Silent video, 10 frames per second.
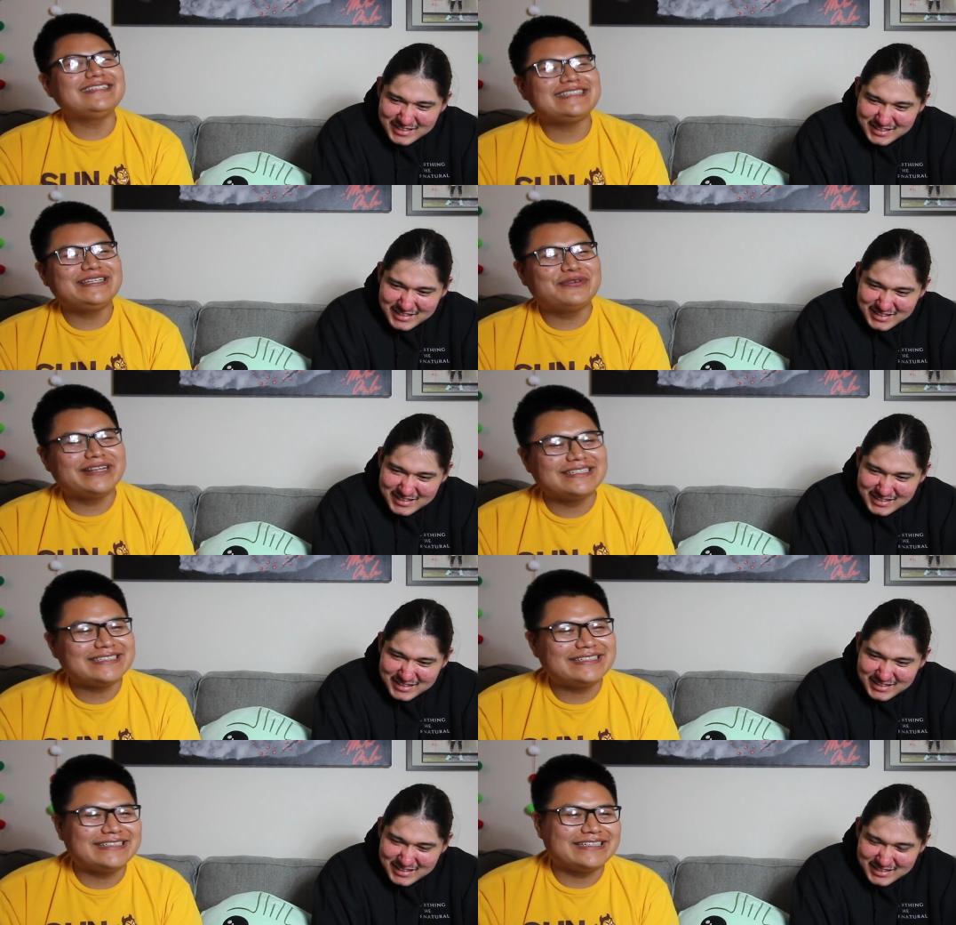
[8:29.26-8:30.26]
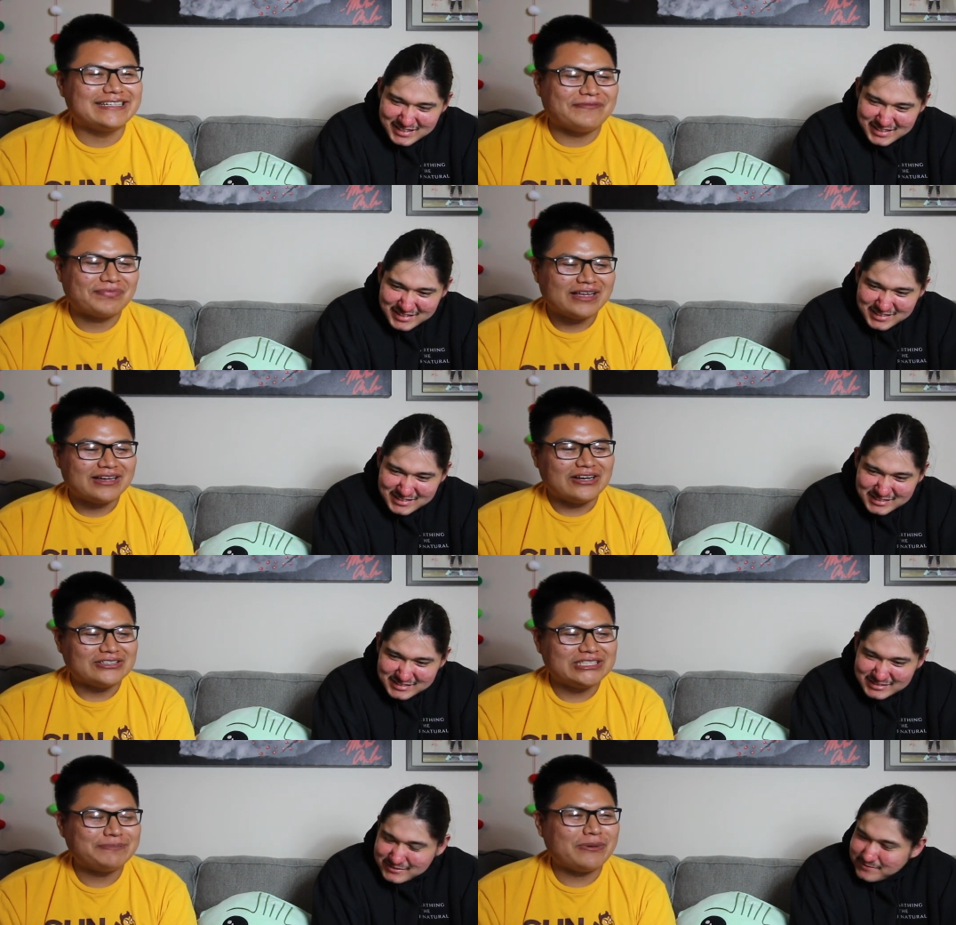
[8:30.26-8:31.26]
Speaker 1: I seen one that said uh
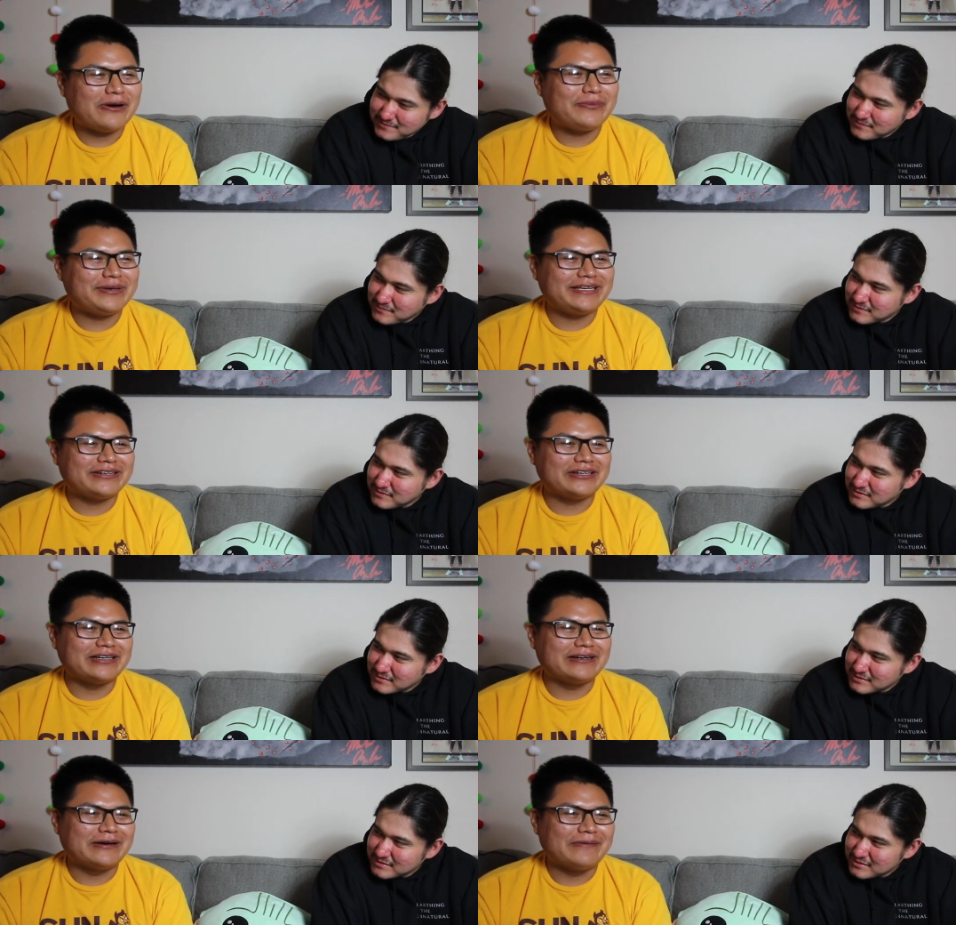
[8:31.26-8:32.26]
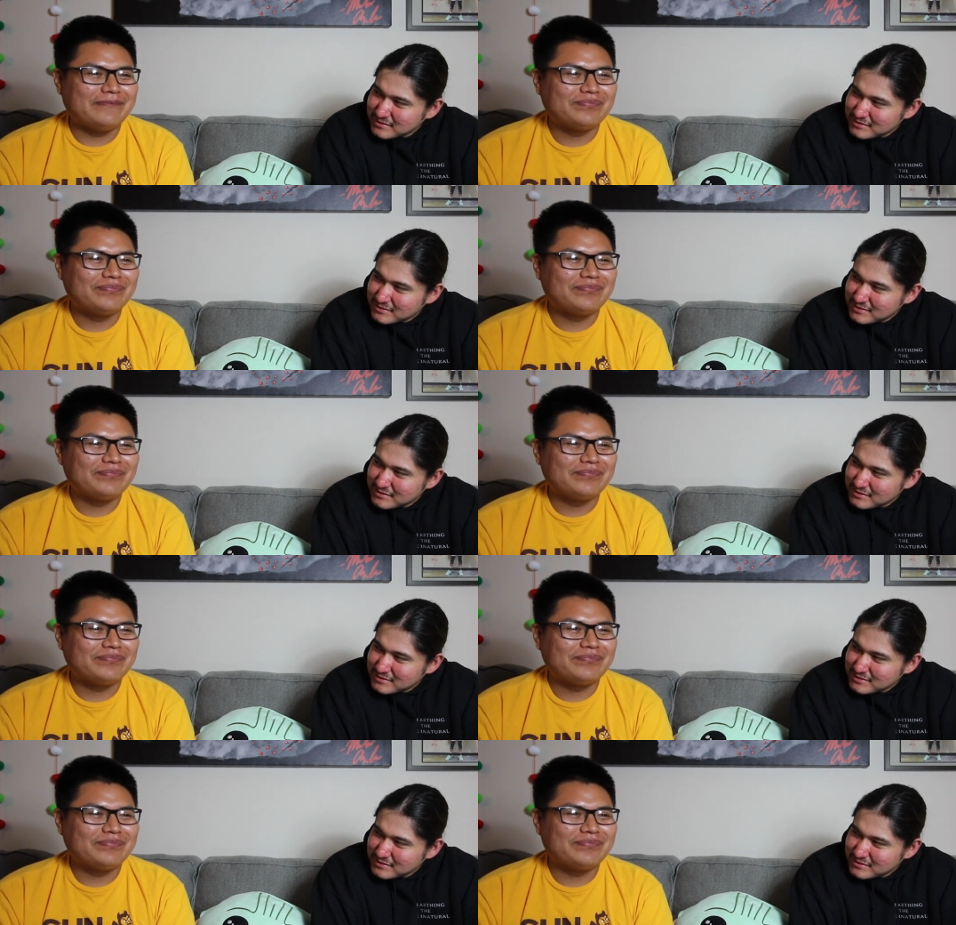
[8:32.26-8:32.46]
she's probably uh